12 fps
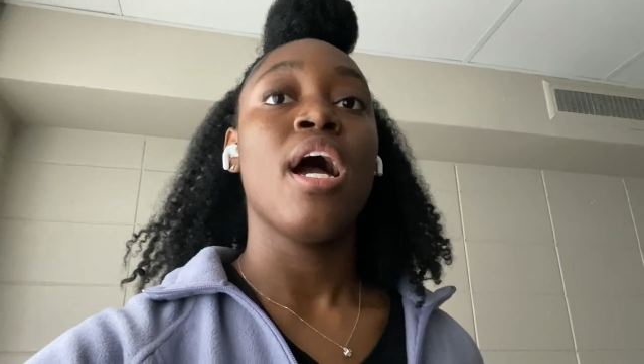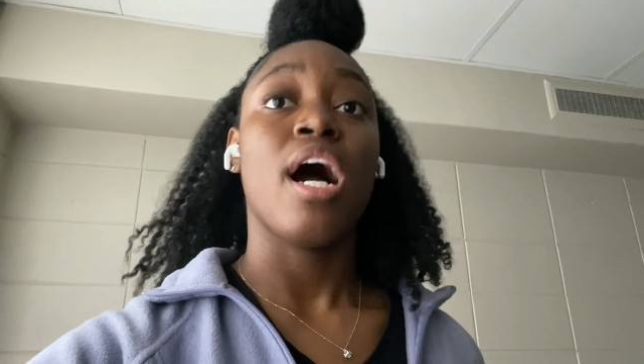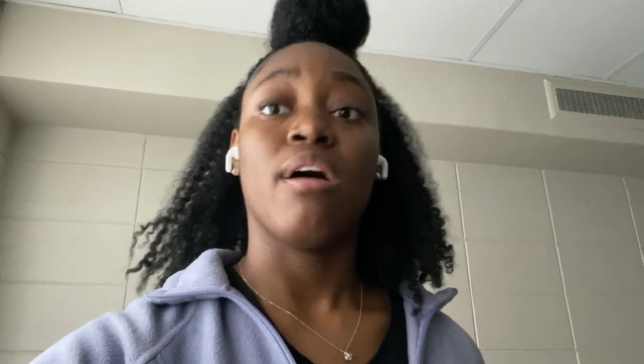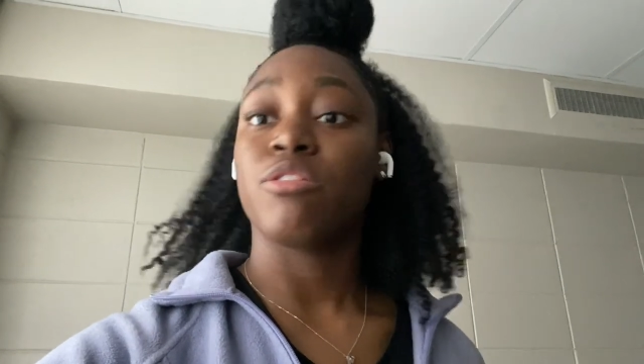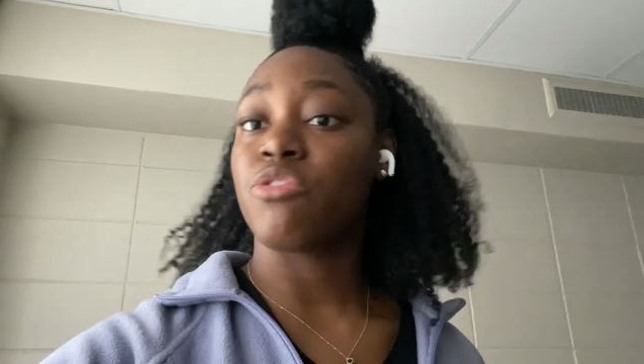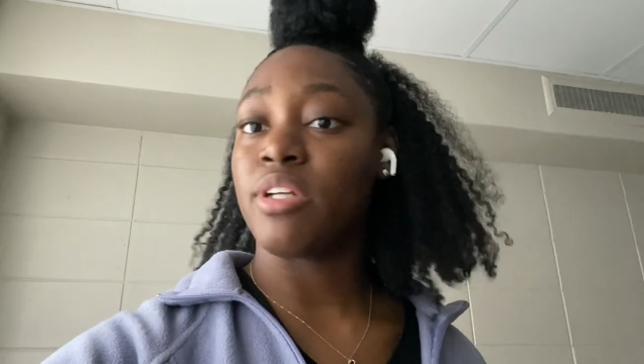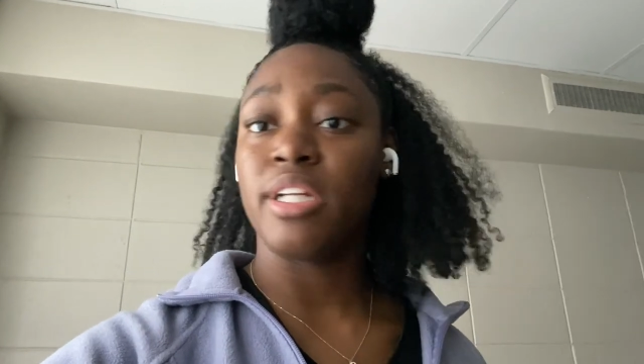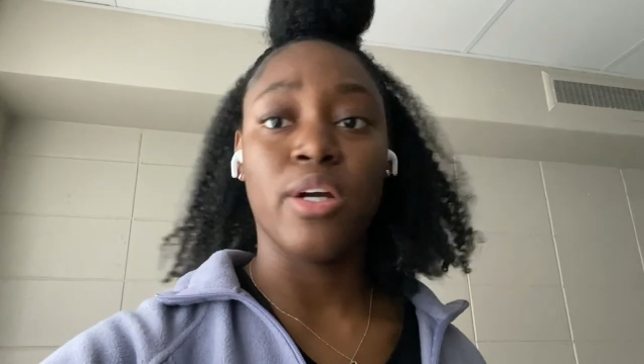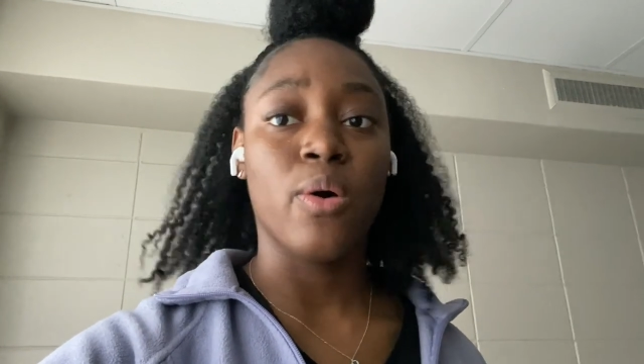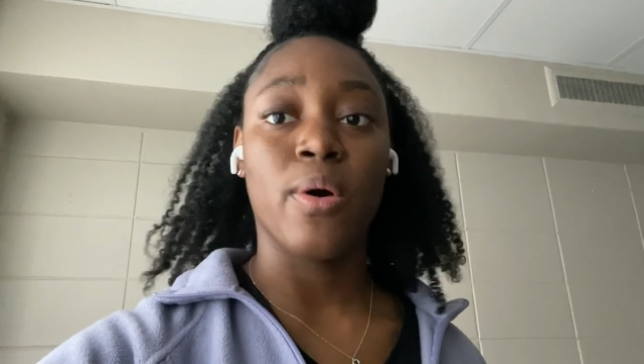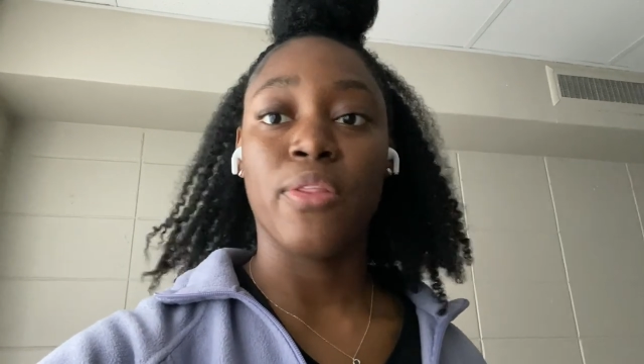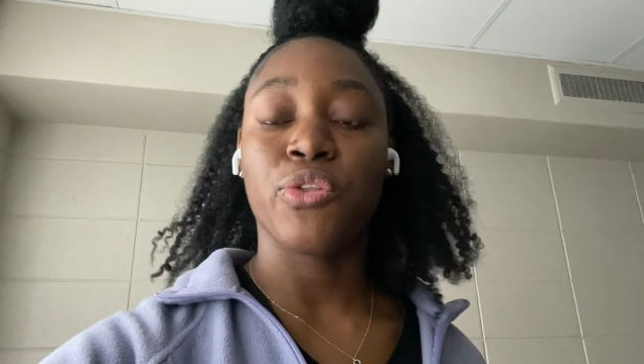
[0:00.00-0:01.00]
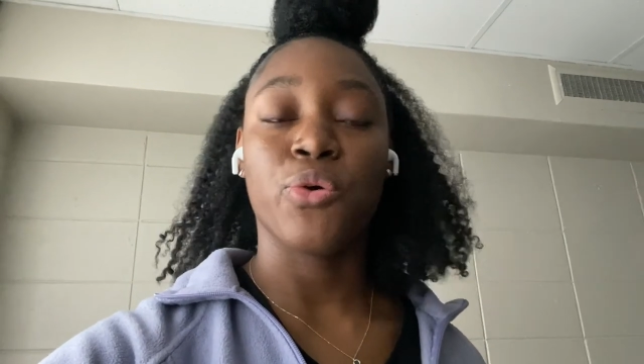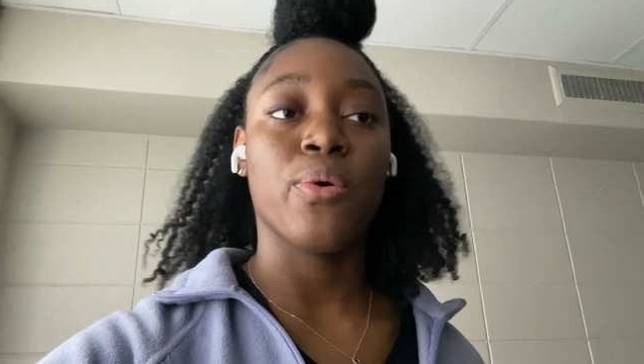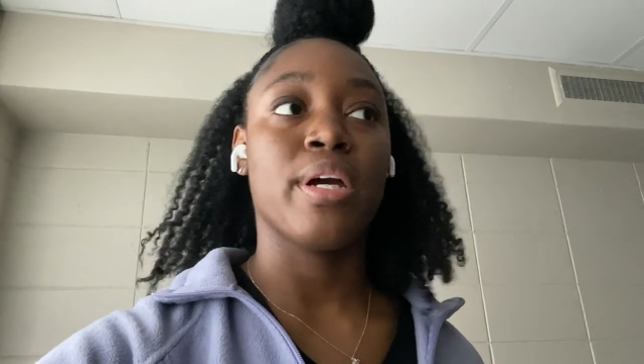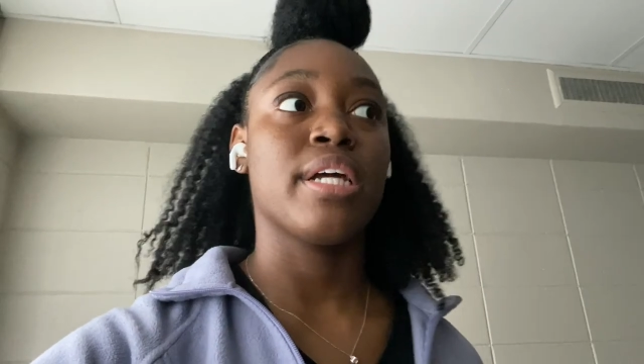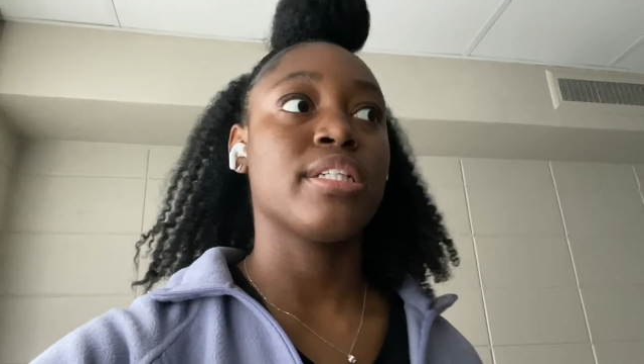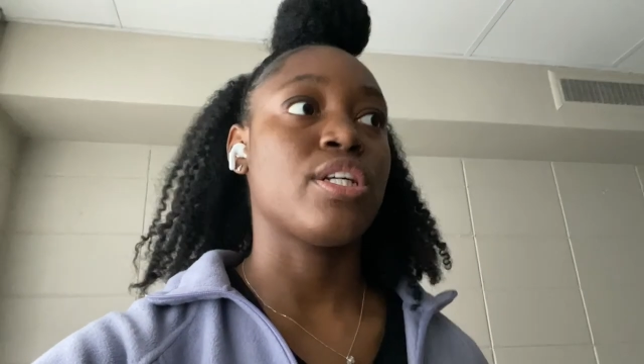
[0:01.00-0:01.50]
I was really going through
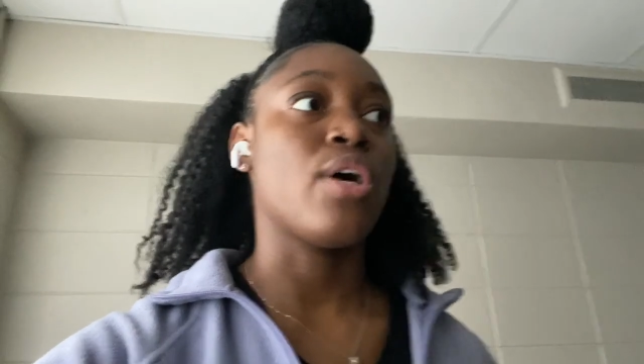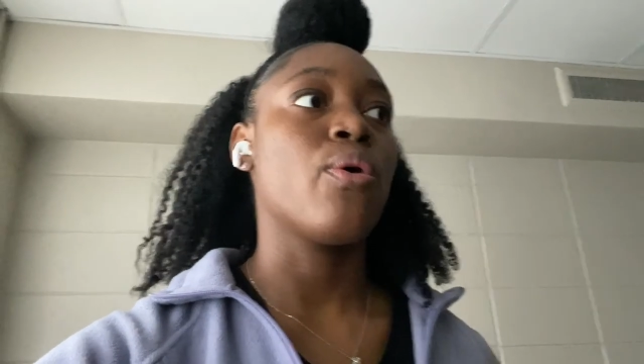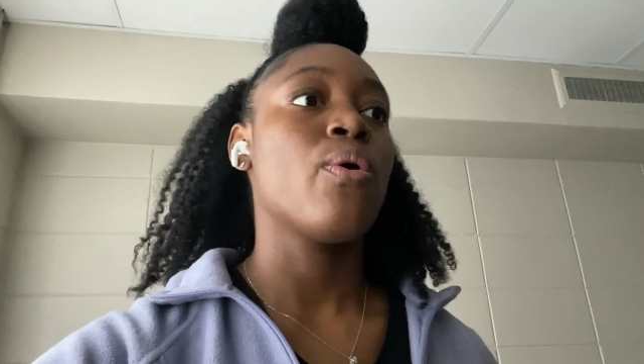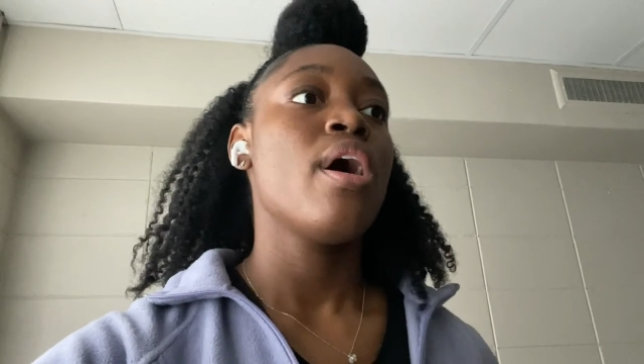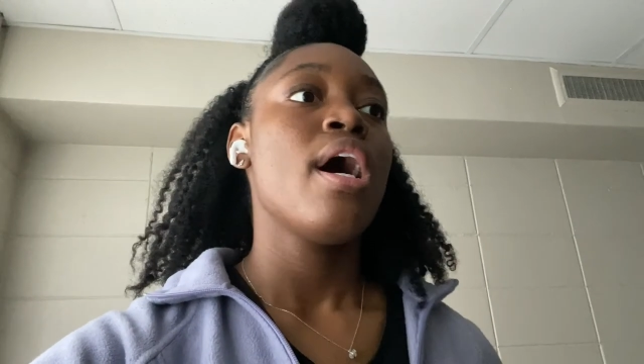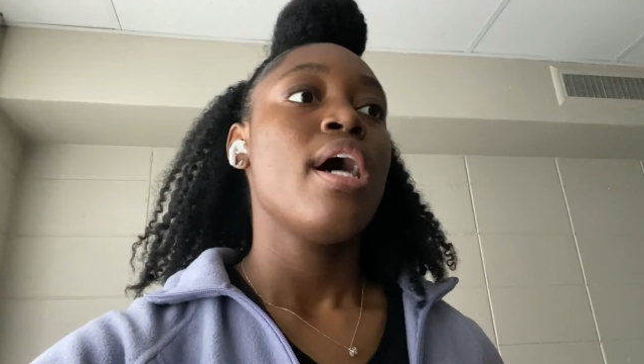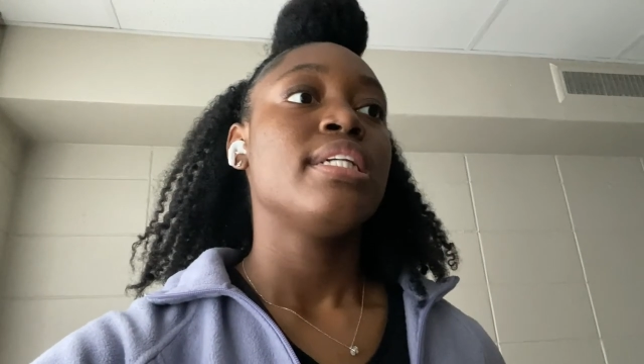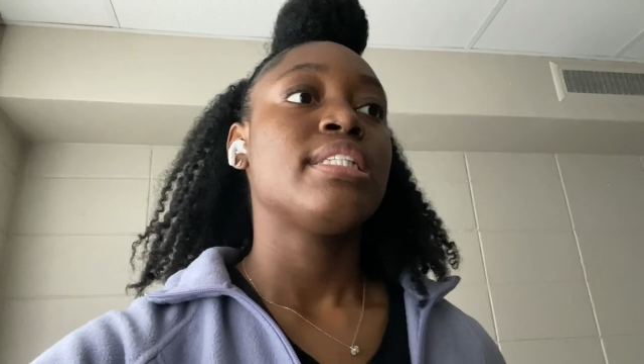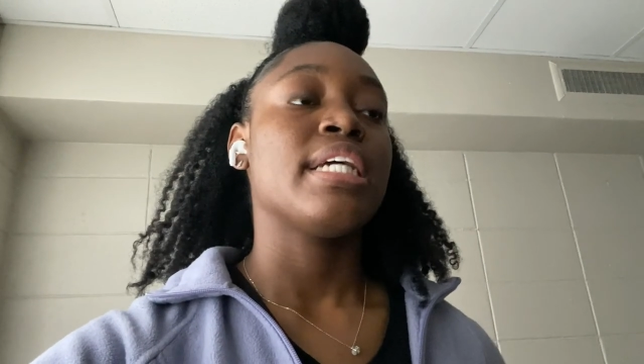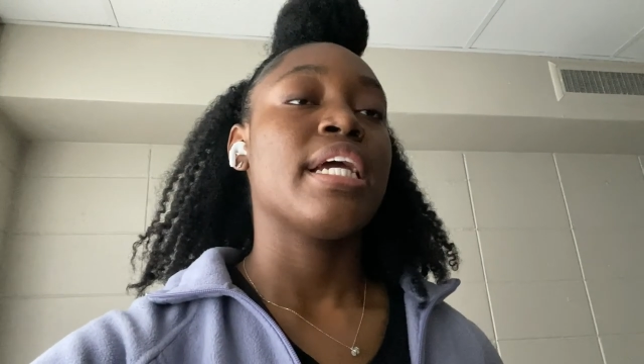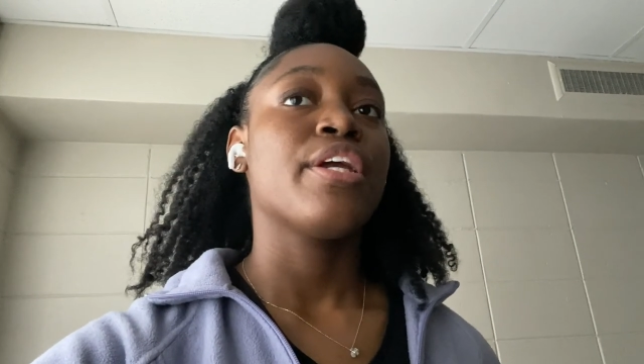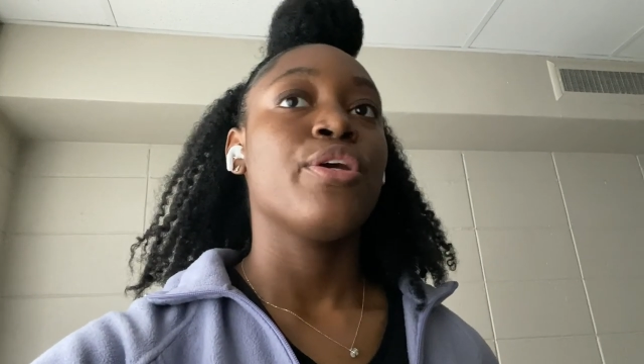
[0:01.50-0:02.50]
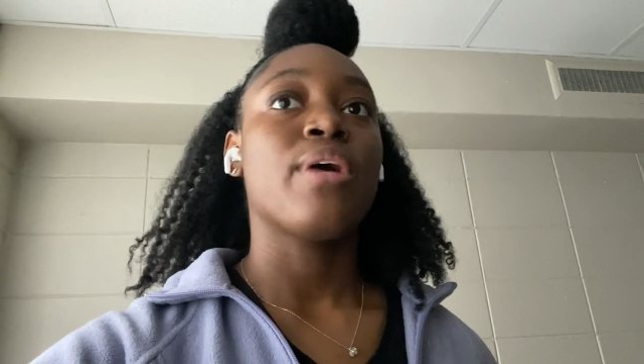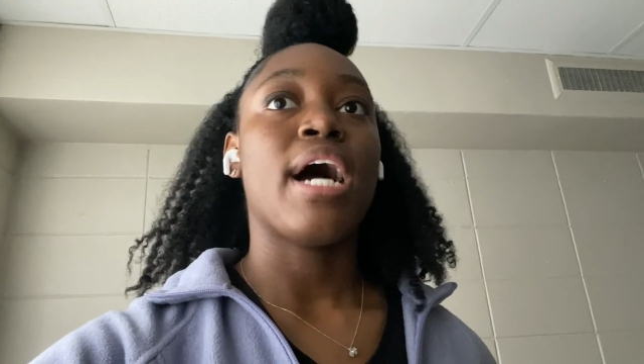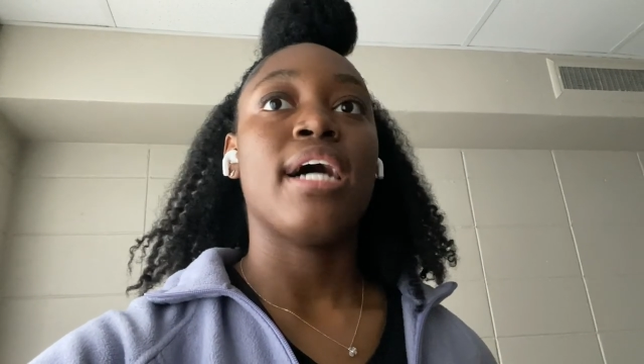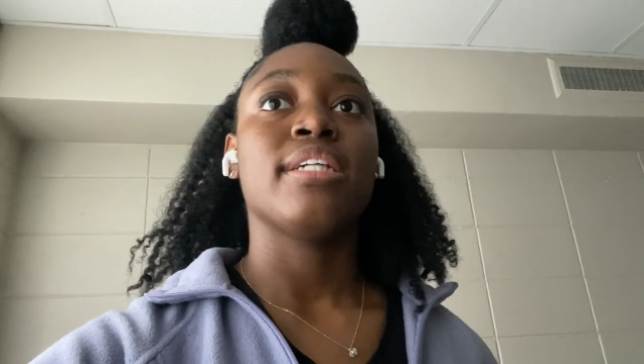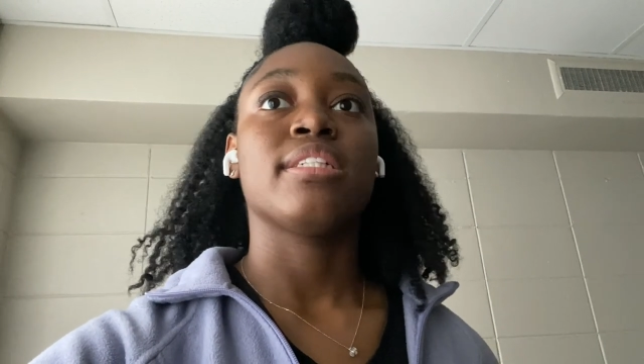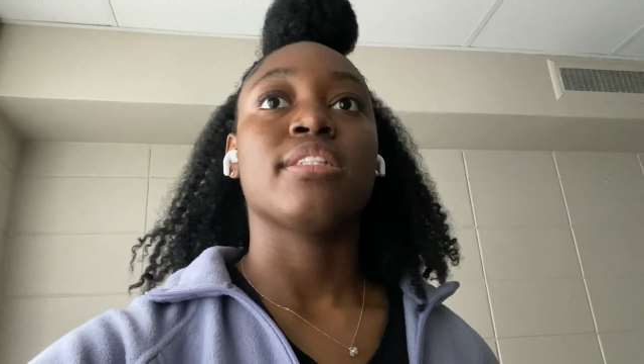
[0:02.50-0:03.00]
it. So seeing you
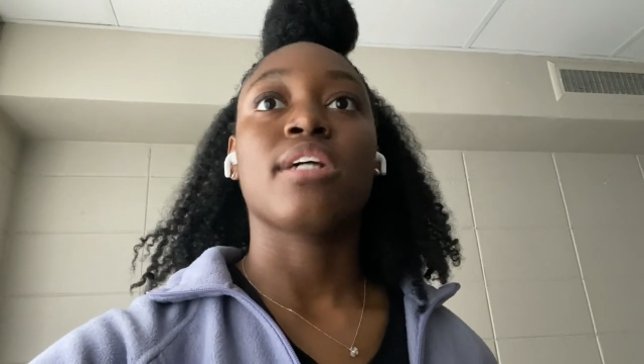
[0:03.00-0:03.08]
guys'